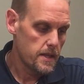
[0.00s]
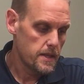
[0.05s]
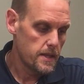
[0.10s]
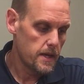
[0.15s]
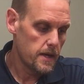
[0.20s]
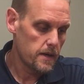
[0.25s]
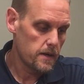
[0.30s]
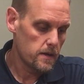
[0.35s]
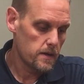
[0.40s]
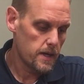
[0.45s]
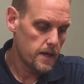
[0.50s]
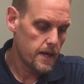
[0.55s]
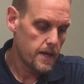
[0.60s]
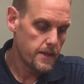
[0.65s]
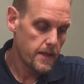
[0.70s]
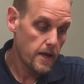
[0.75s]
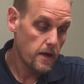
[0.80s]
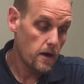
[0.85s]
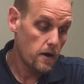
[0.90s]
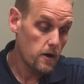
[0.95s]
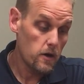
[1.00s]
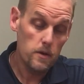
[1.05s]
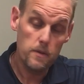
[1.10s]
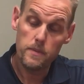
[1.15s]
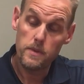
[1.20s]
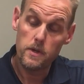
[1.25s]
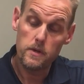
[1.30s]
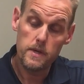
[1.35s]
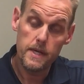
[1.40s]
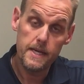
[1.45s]

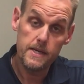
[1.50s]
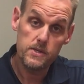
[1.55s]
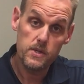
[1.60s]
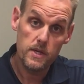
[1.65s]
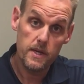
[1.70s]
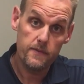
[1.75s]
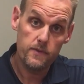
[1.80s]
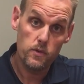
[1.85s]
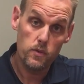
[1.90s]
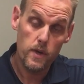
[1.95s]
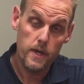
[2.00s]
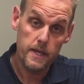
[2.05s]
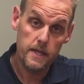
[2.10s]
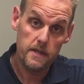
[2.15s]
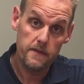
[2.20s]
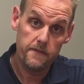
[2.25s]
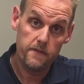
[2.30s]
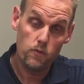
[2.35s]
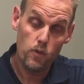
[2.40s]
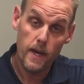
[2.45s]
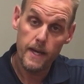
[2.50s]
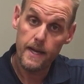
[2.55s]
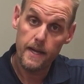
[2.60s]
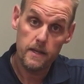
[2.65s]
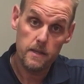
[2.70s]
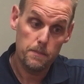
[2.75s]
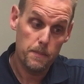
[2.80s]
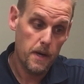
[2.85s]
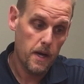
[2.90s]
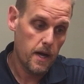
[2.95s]
They're easy enough to run in right out
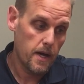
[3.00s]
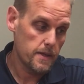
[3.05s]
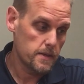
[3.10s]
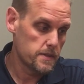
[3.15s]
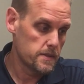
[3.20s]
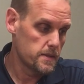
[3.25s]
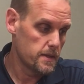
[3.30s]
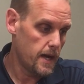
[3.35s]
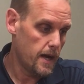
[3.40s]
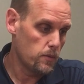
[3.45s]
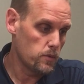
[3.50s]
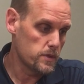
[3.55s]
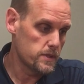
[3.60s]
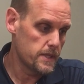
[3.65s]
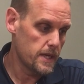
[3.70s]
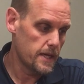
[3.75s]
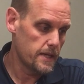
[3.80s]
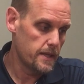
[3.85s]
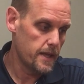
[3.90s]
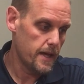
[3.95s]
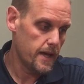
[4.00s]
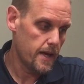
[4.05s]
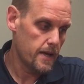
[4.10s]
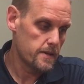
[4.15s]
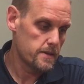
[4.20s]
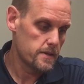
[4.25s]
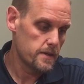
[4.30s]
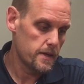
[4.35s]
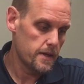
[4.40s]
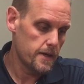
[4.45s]
of the box. I will say
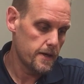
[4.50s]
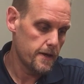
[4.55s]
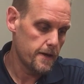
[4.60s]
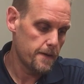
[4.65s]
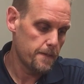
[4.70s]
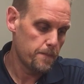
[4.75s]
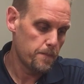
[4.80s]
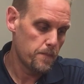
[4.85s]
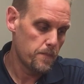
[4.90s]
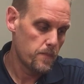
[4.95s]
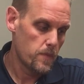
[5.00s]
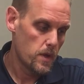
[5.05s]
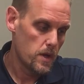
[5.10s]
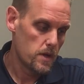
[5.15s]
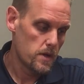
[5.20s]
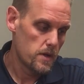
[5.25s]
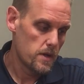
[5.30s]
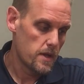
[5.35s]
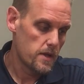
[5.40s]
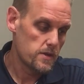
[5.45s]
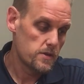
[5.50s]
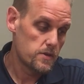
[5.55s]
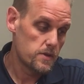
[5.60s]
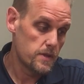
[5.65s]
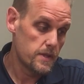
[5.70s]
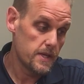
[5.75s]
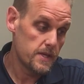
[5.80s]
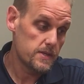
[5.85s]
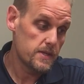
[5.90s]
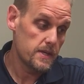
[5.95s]
that.
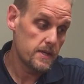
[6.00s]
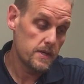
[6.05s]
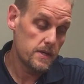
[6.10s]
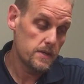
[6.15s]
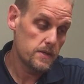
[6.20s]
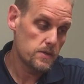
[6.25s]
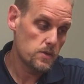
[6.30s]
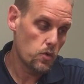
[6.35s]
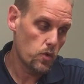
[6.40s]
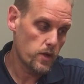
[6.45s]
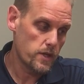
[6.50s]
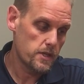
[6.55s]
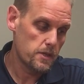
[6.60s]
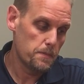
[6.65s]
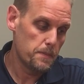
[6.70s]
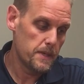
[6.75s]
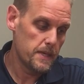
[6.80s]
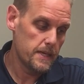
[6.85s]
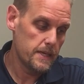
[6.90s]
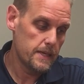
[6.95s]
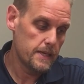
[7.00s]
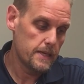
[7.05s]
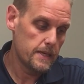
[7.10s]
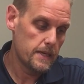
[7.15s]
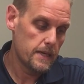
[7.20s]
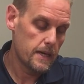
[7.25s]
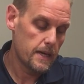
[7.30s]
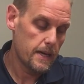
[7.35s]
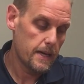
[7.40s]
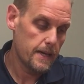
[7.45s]
This is going to
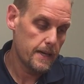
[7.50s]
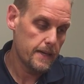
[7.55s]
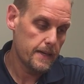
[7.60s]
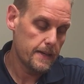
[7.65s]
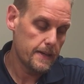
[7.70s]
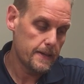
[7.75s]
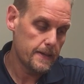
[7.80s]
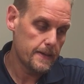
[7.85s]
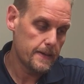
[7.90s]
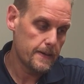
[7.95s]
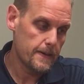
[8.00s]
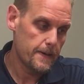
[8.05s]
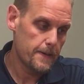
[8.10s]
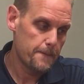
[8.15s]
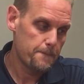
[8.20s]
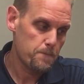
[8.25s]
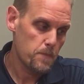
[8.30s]
be a